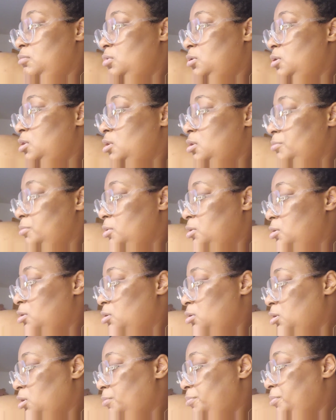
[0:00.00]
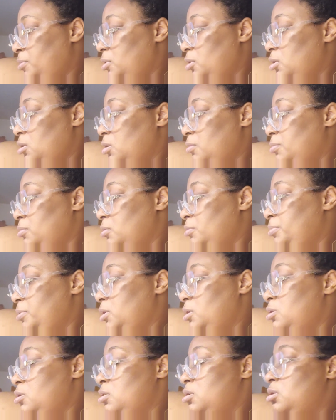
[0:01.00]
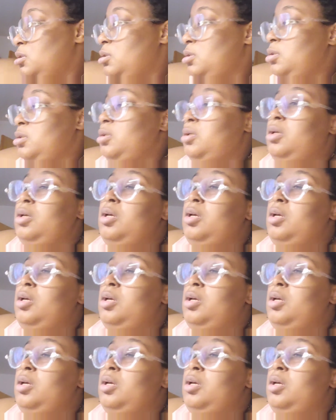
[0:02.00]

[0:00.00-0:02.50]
yeah, I'm skipping a couple of pages.